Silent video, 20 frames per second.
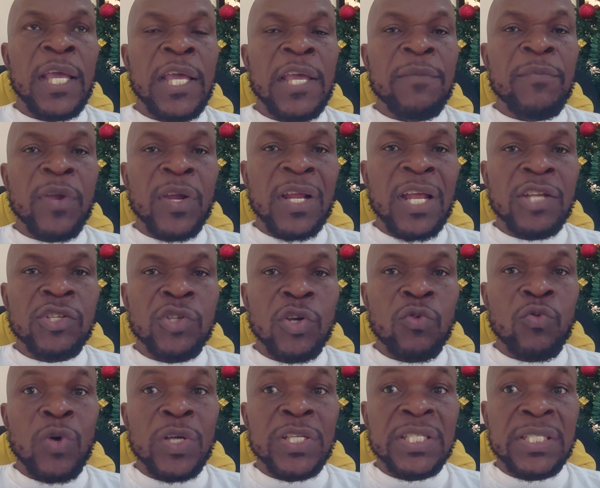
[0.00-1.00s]

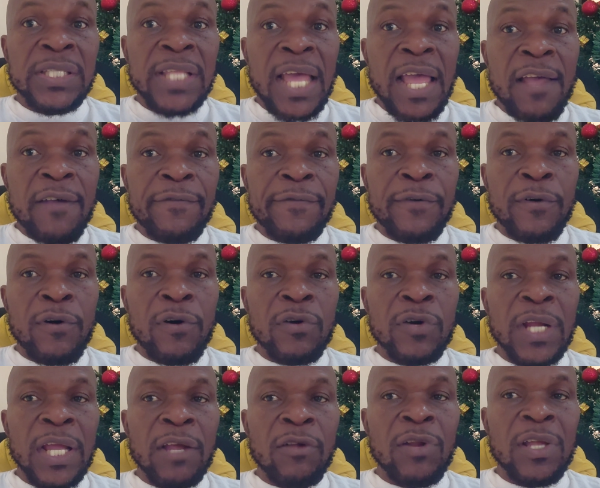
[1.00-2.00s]
Immigration was therefore
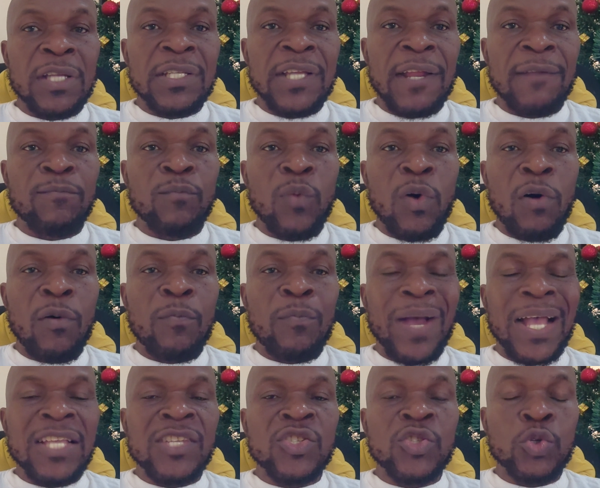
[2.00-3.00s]
regulated more
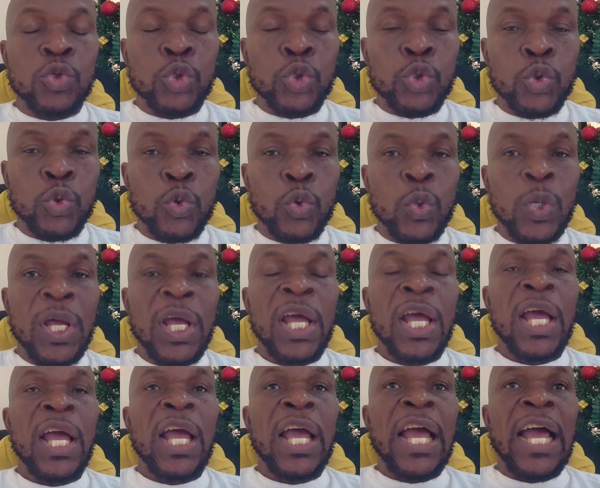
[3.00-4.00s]
by social
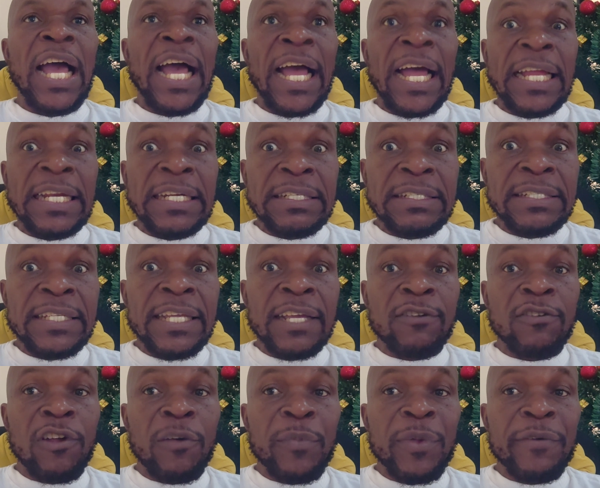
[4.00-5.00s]
and
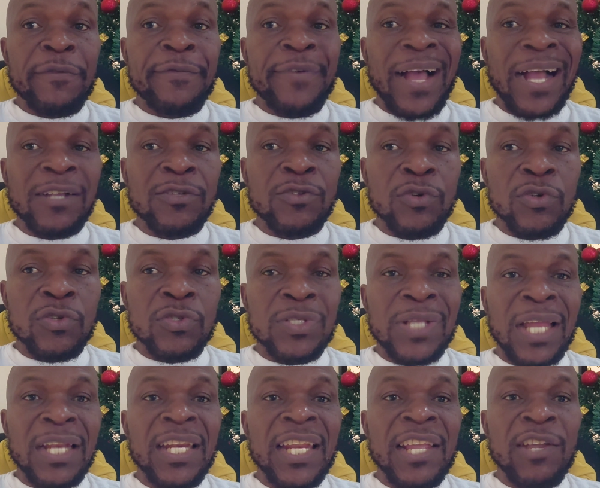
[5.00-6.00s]
economic factors
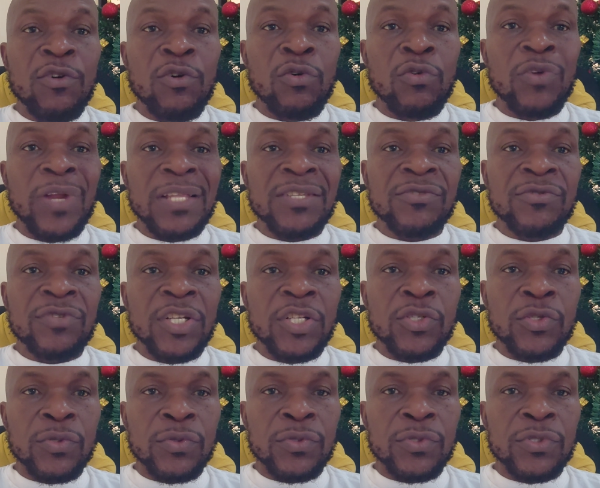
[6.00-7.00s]
than legal
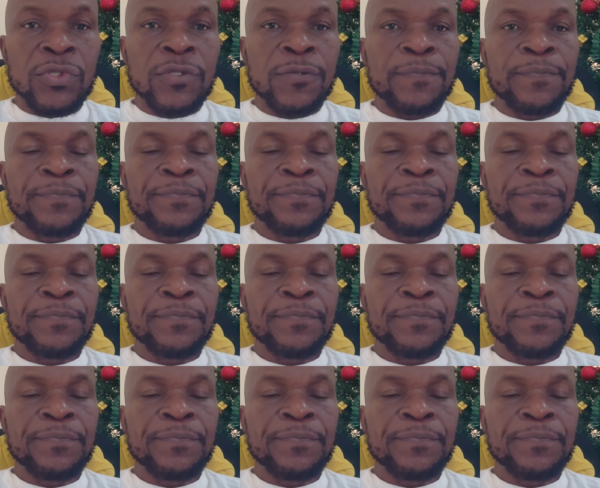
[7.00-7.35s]
restrictions.